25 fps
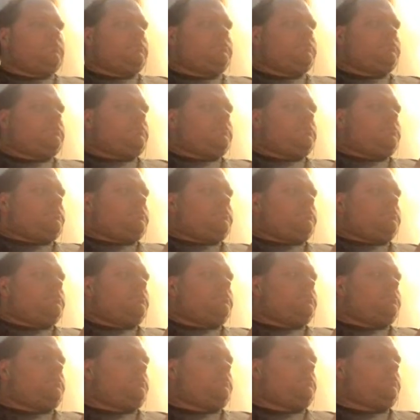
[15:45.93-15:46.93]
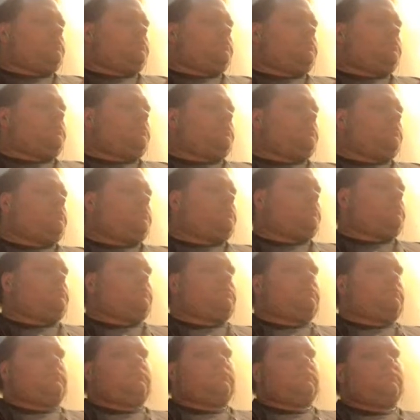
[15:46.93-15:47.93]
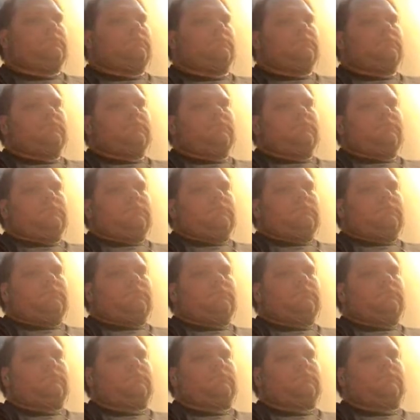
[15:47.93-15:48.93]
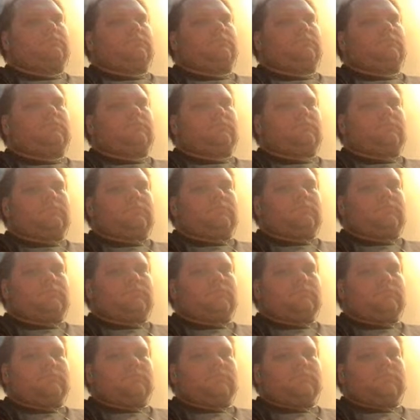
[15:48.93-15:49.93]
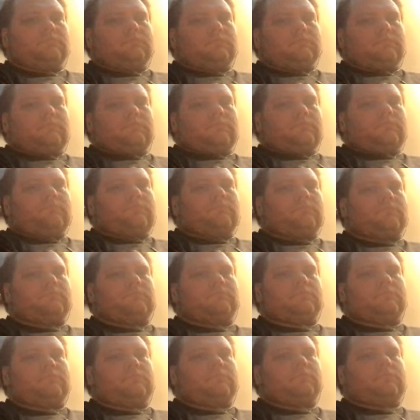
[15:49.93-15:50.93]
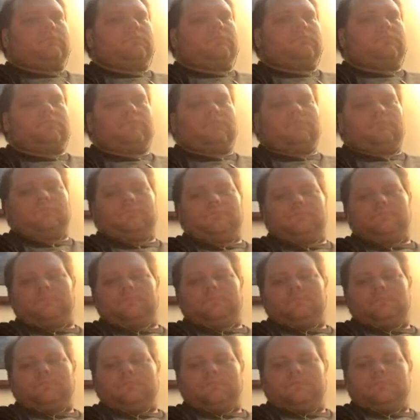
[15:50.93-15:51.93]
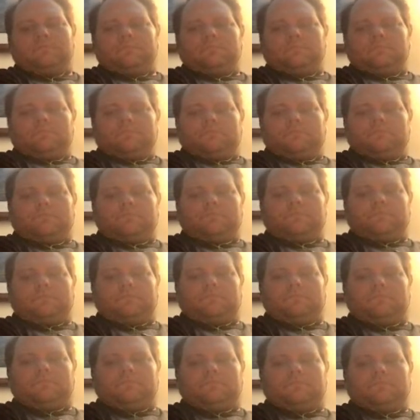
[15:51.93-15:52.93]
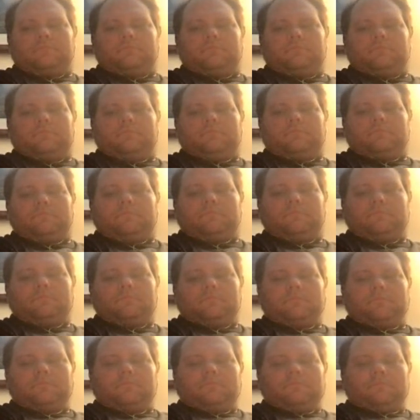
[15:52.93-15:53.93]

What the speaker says: great. And then we got Gail says, Coke in my cup and made a pot holder. Now I'm